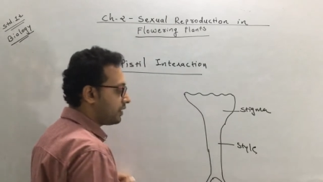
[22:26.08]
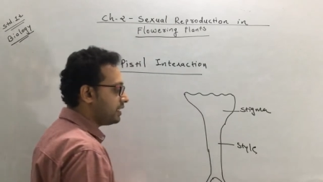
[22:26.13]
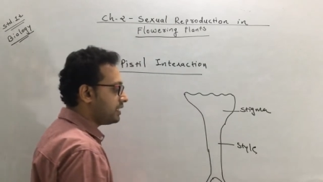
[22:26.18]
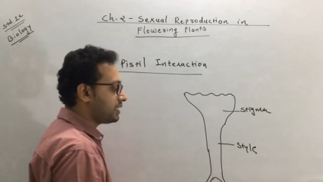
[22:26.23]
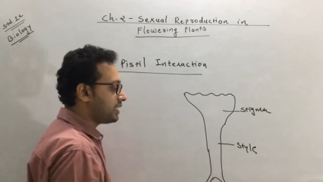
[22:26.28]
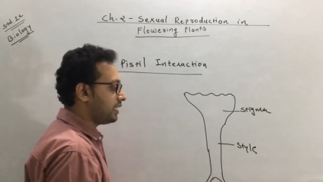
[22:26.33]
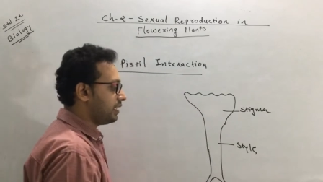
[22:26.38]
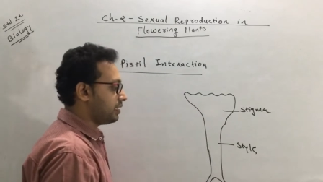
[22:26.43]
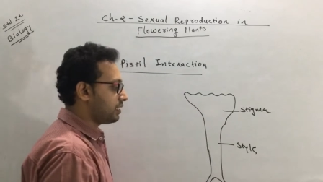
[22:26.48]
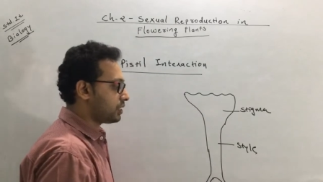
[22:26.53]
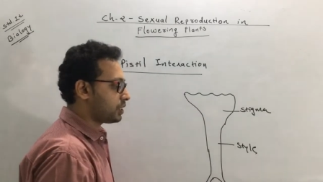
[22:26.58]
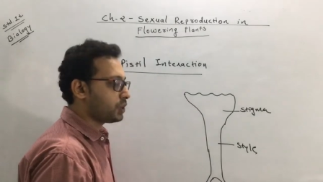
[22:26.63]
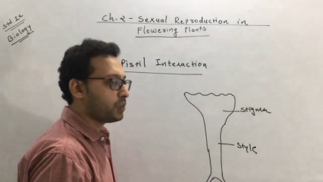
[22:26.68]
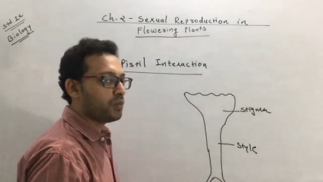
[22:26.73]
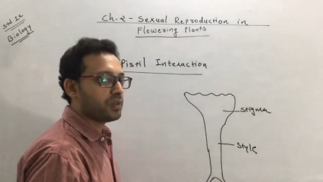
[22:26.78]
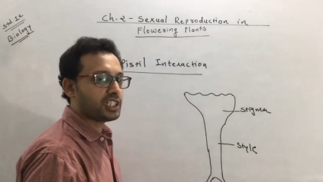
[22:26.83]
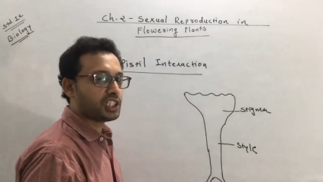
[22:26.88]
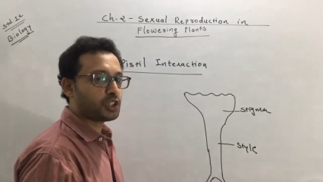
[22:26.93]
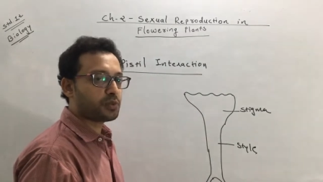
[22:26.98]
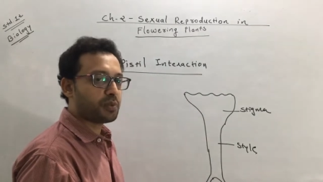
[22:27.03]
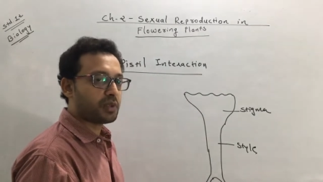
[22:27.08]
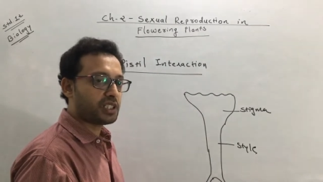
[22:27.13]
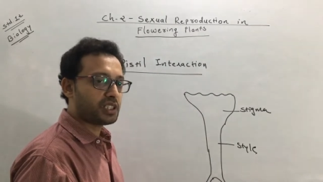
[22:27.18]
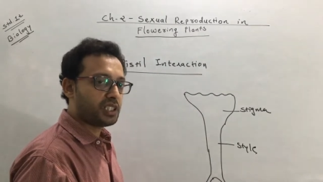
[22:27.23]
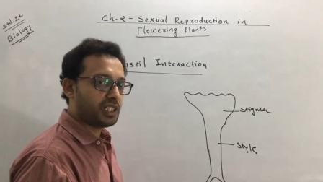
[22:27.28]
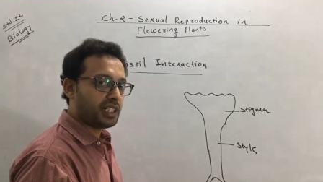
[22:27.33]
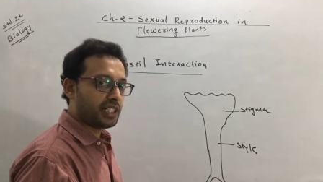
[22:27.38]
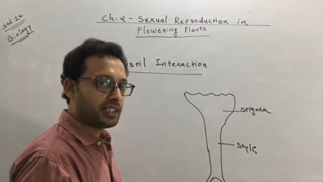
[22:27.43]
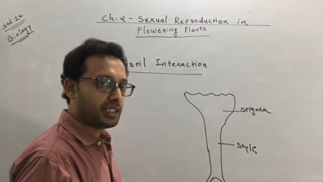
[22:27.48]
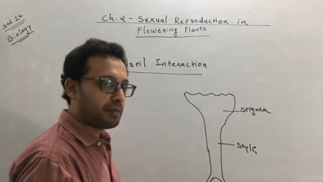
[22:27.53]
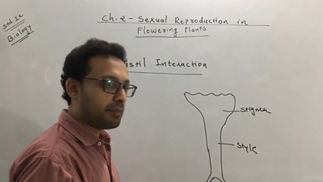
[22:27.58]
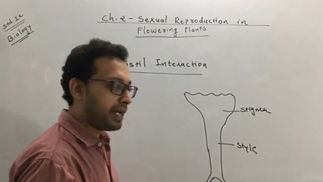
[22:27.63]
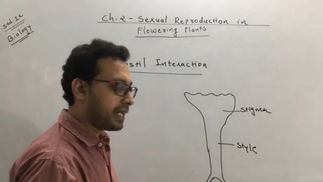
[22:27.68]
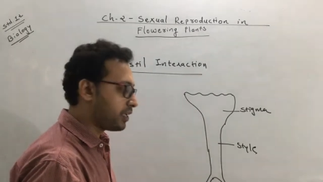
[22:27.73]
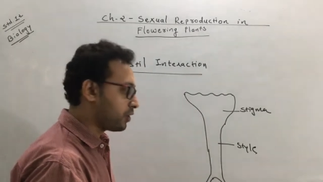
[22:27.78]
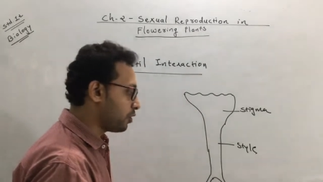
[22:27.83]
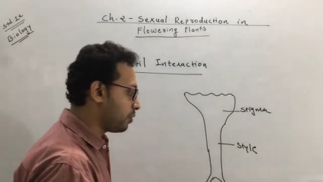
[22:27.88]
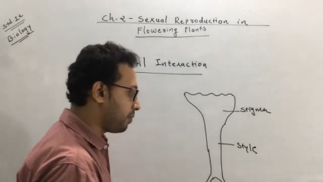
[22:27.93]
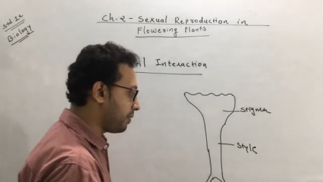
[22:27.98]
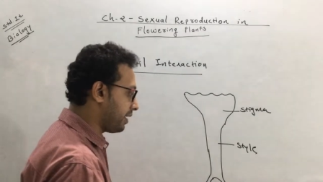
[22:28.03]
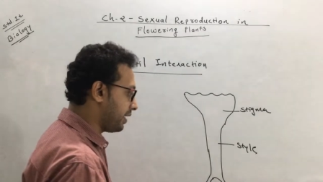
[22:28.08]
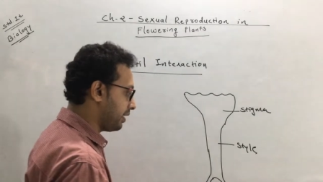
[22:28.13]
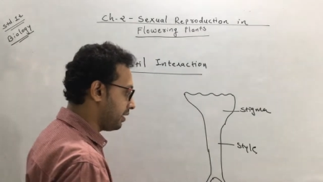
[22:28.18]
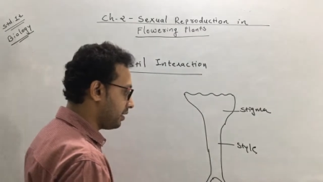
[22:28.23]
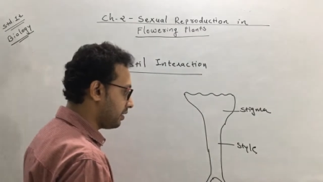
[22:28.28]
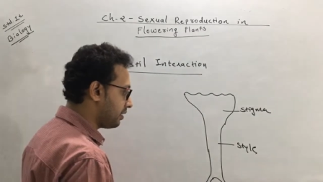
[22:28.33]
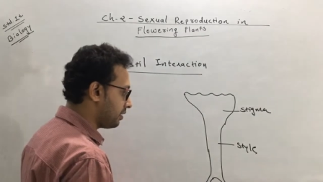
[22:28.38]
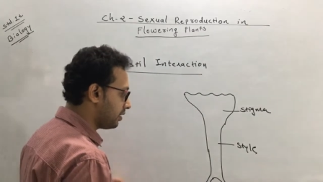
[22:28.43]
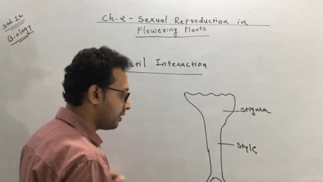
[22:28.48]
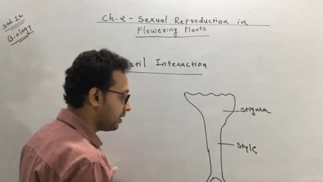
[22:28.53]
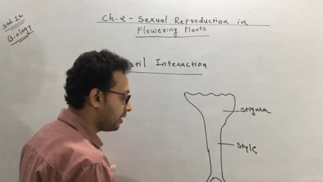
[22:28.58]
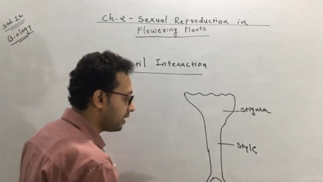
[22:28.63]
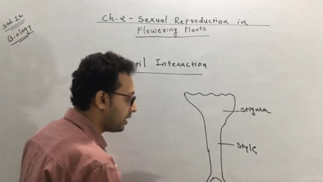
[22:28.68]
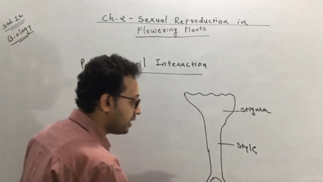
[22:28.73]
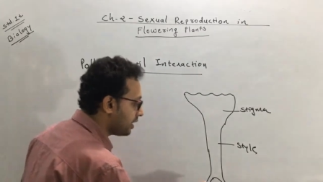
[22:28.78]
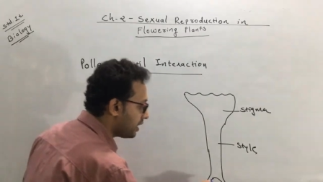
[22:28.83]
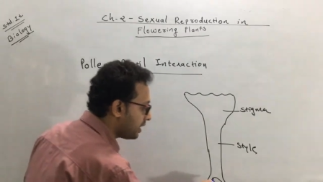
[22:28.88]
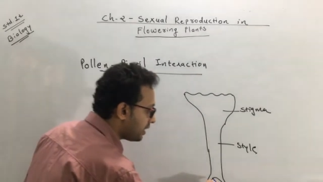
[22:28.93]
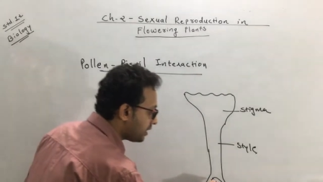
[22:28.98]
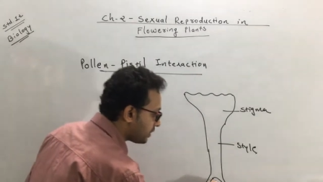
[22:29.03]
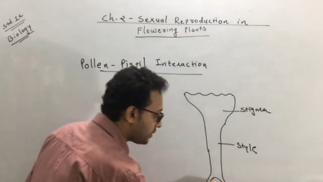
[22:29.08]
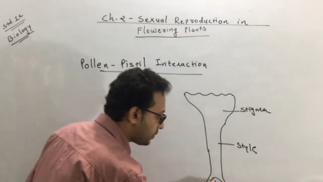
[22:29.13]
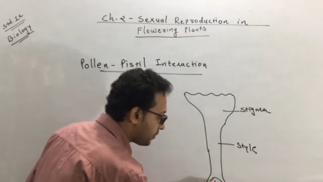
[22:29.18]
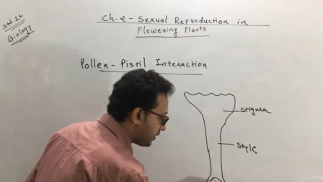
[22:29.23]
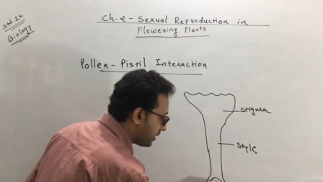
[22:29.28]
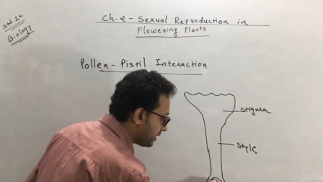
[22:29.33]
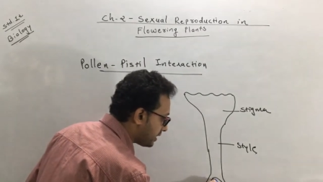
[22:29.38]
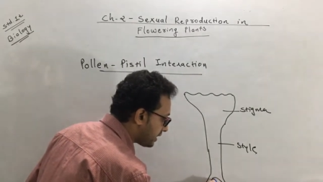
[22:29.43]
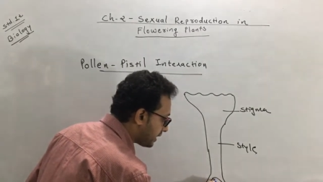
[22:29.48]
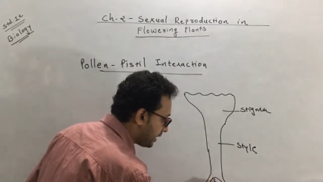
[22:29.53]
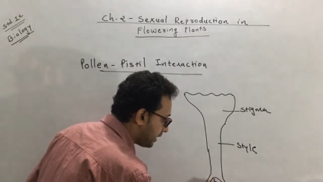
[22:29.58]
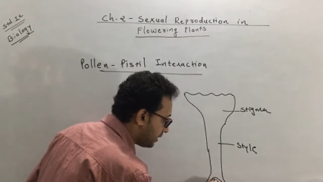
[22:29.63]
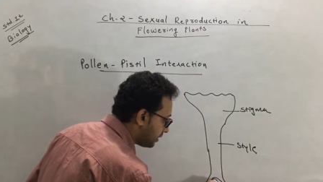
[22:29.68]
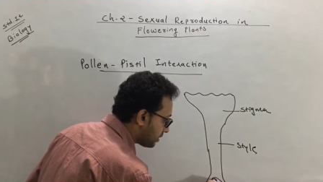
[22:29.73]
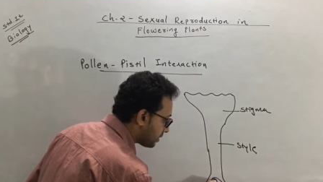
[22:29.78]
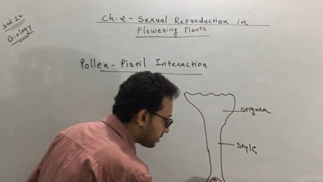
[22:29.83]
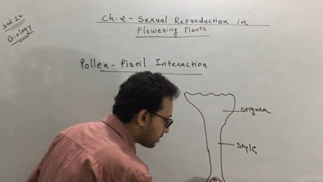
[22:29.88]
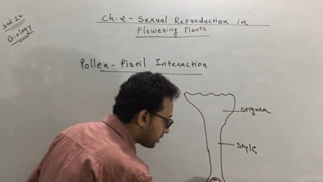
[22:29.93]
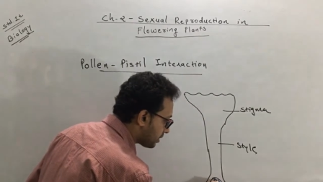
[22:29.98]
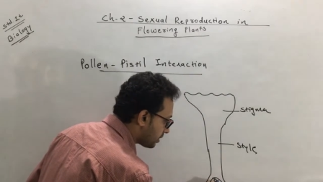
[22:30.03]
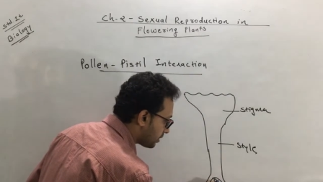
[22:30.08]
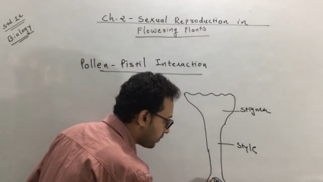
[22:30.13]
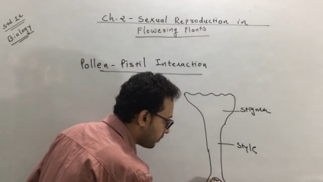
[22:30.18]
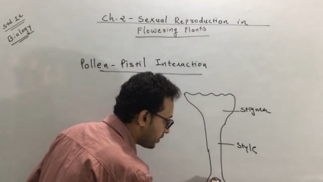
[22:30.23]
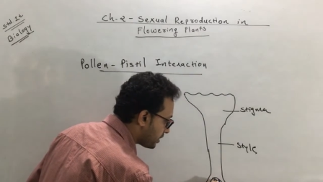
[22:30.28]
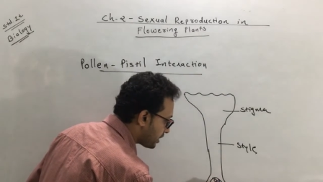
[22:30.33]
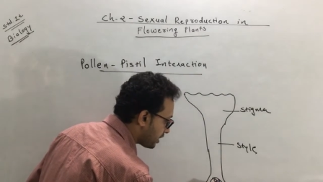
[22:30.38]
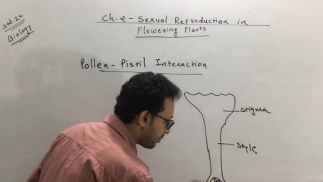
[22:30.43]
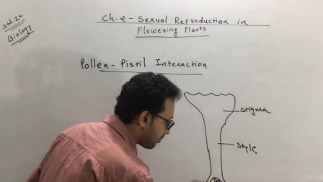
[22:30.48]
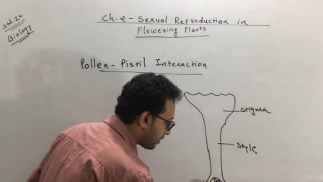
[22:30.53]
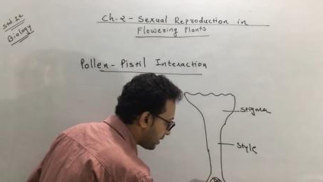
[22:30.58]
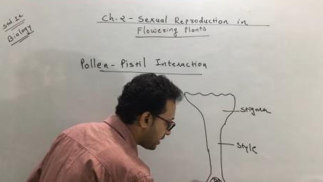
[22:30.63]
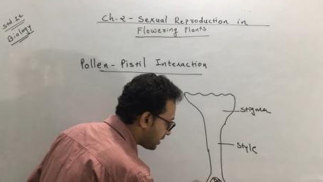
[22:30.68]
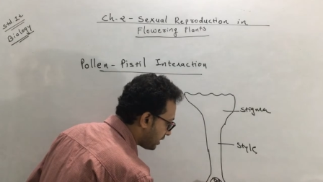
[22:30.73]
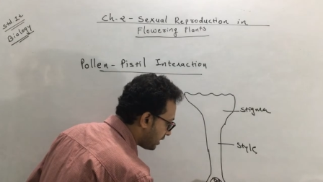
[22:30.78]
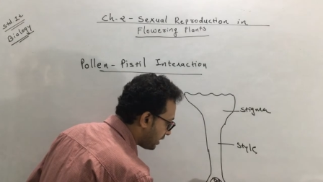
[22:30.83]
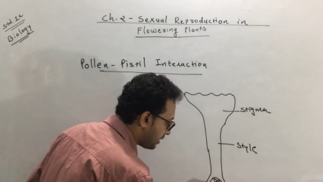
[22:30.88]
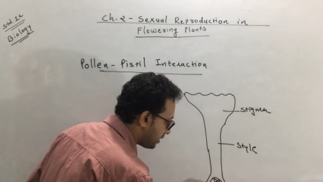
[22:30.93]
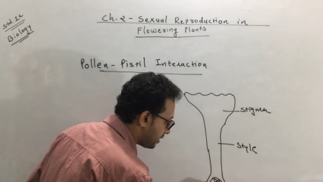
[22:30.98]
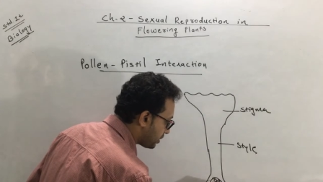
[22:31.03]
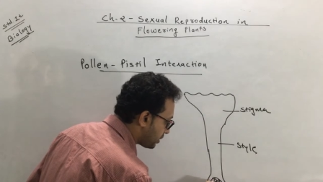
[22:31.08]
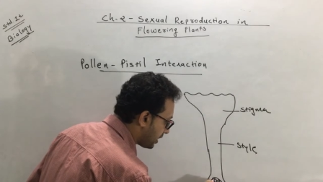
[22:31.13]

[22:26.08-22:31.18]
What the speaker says: three cells which is present at the micropyle. Three cells which are present at the